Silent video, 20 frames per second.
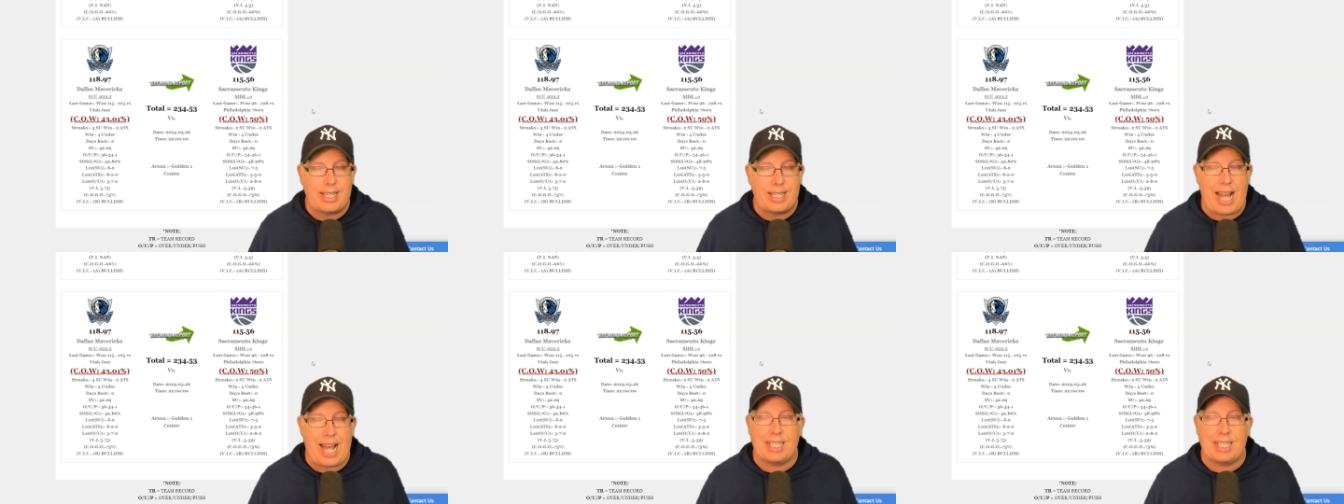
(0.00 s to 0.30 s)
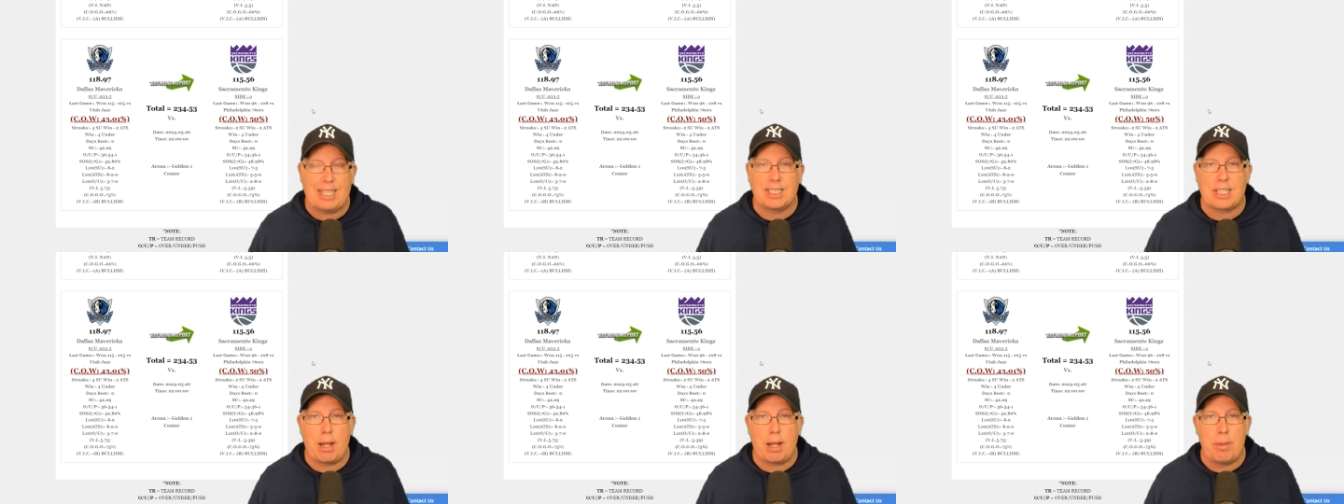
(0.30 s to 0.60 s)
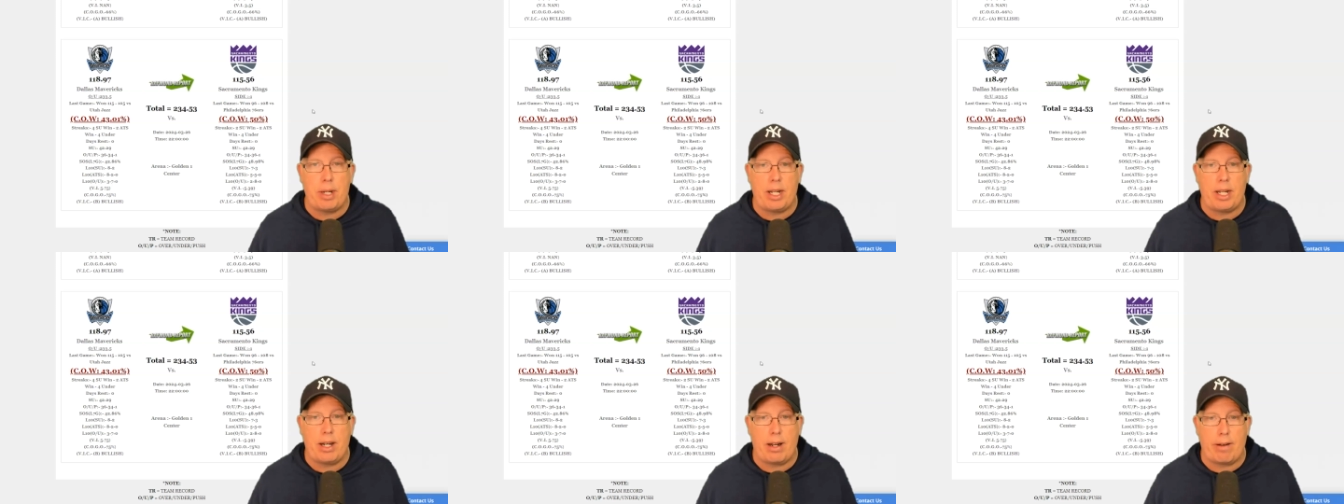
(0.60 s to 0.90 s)
Dallas
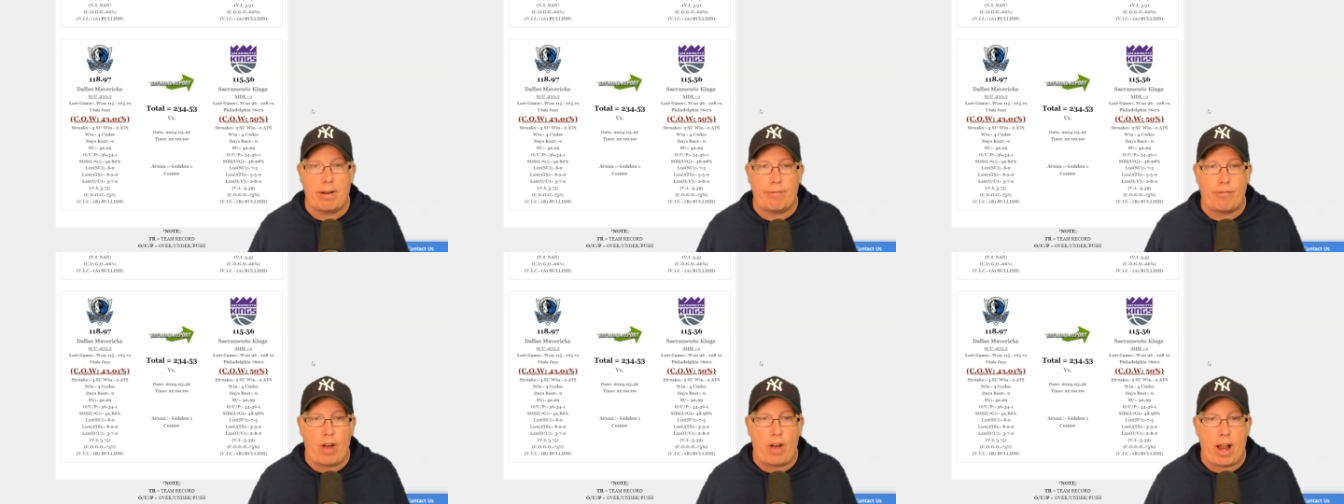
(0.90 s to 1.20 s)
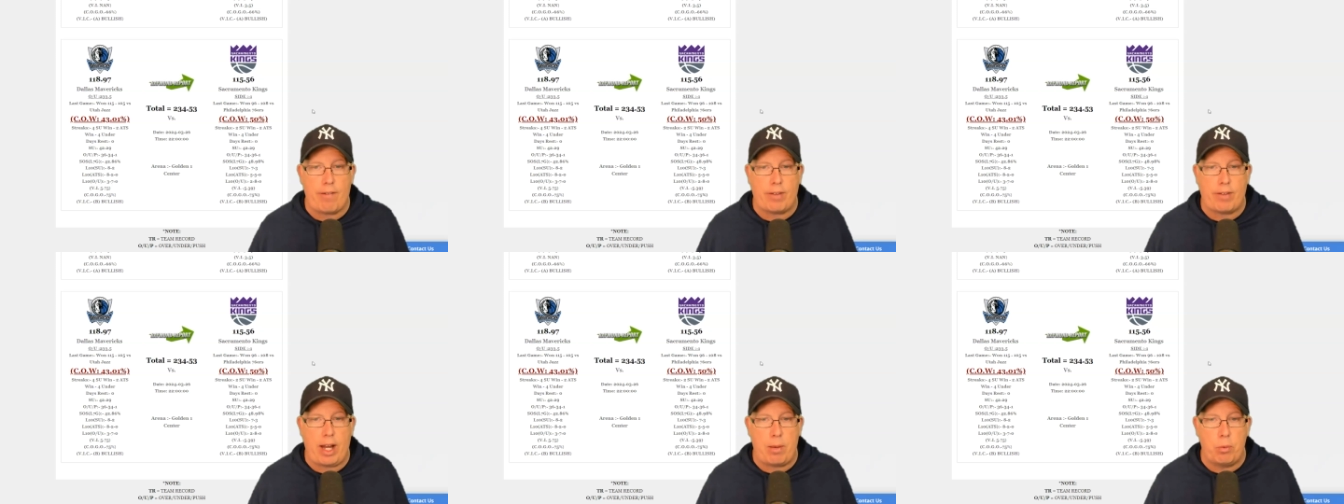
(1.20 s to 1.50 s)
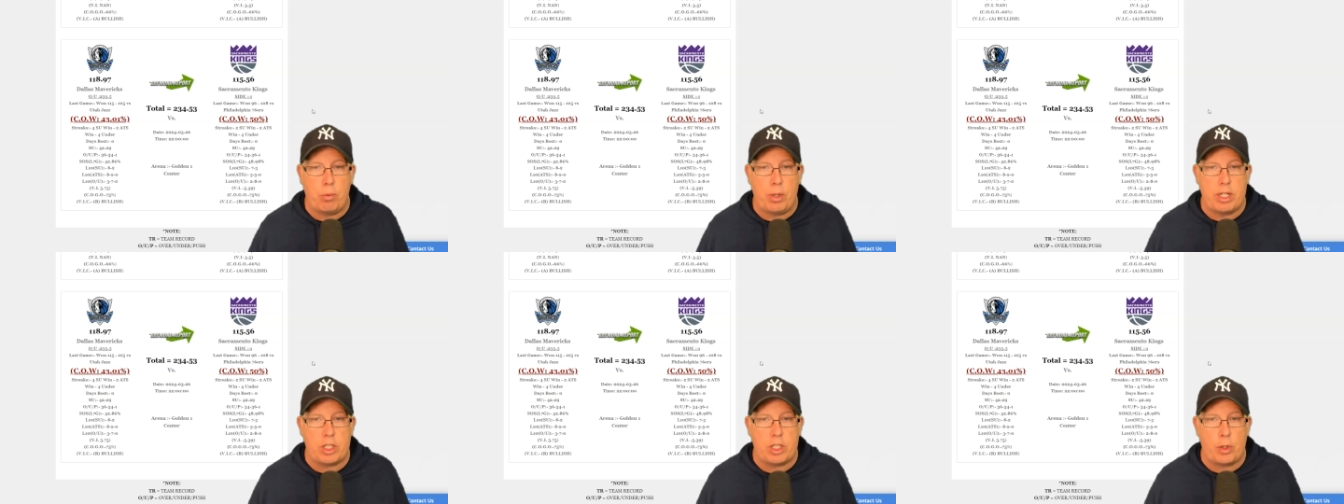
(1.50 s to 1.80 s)
coming in on a five
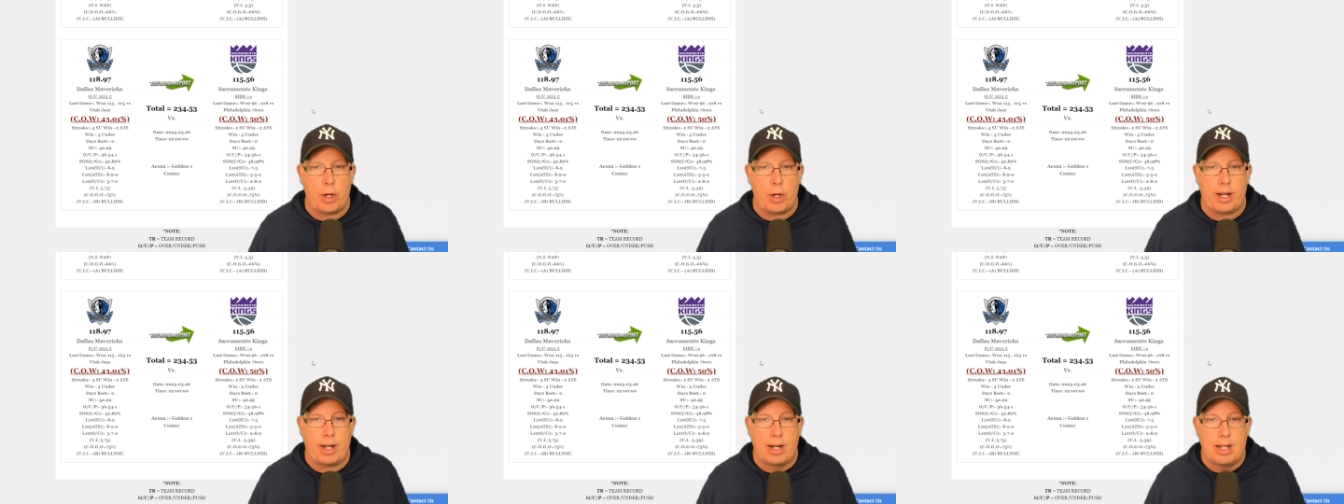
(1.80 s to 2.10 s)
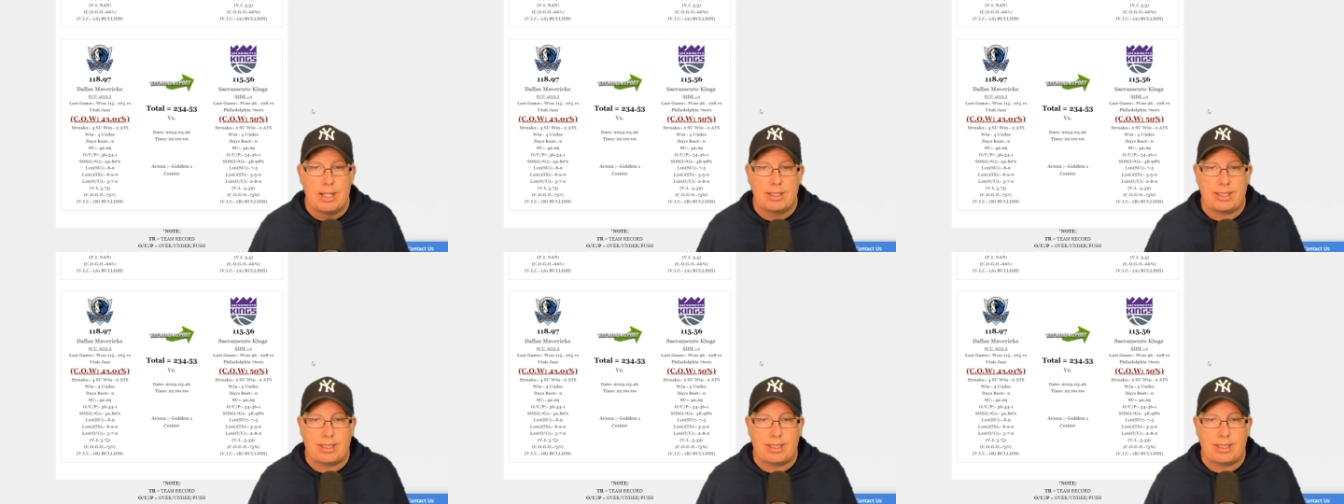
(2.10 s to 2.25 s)
game win streak.